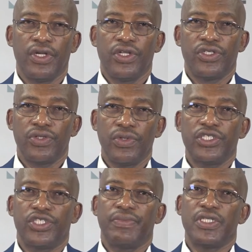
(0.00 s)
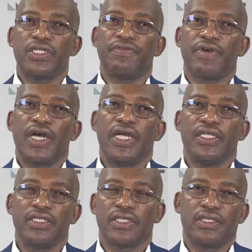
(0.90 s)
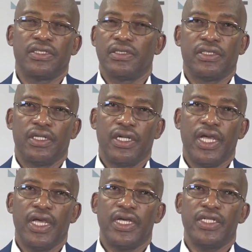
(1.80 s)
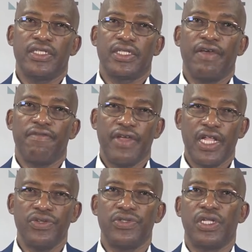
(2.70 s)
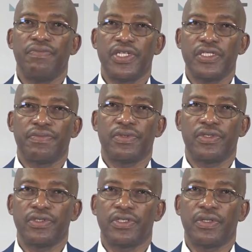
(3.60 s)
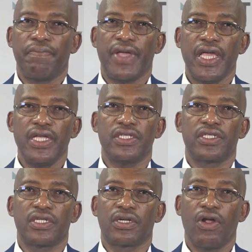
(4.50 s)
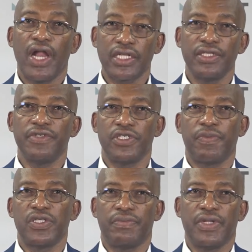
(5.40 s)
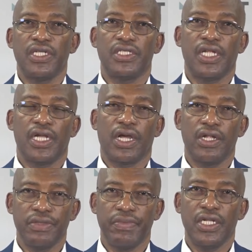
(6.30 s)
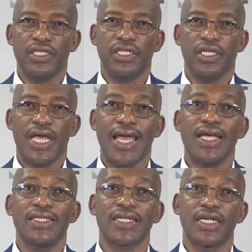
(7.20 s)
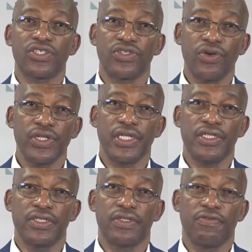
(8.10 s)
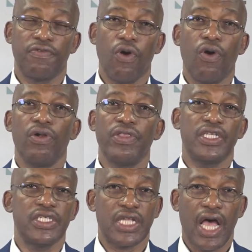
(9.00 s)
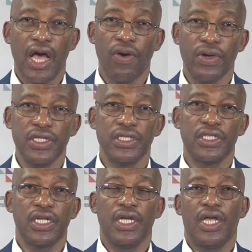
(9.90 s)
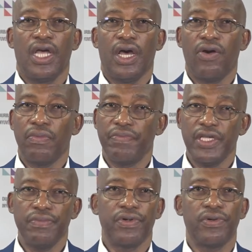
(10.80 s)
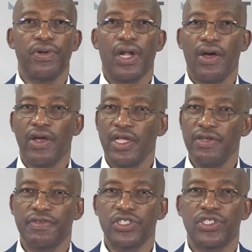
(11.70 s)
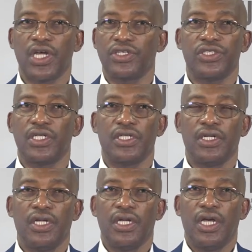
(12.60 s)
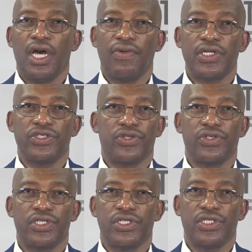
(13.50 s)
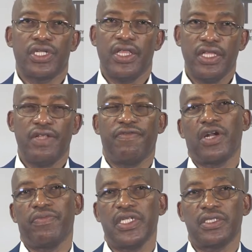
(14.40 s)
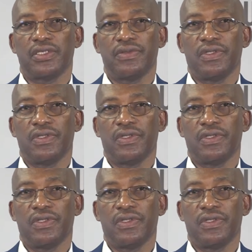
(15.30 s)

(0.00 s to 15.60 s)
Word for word: Stewardship is defined as a values and principles based collective responsibility and accountability as custodians for all that is ours, our people, our infrastructure, our resources, and the environment.